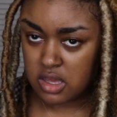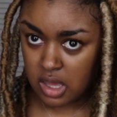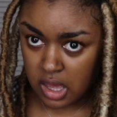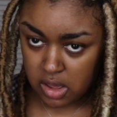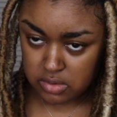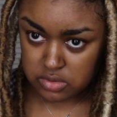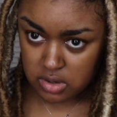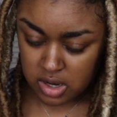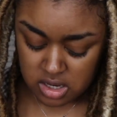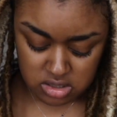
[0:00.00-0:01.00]
I'll
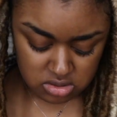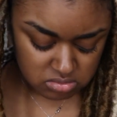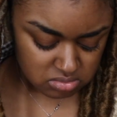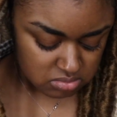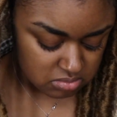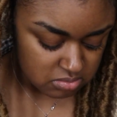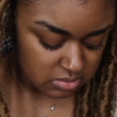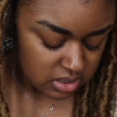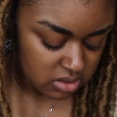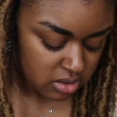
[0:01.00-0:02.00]
try to,
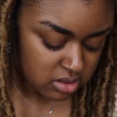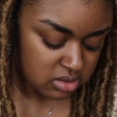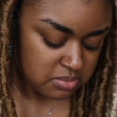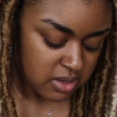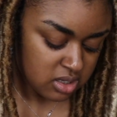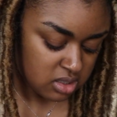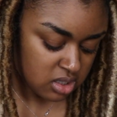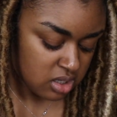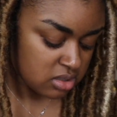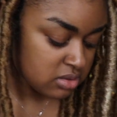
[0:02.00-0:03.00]
my dog is biting there.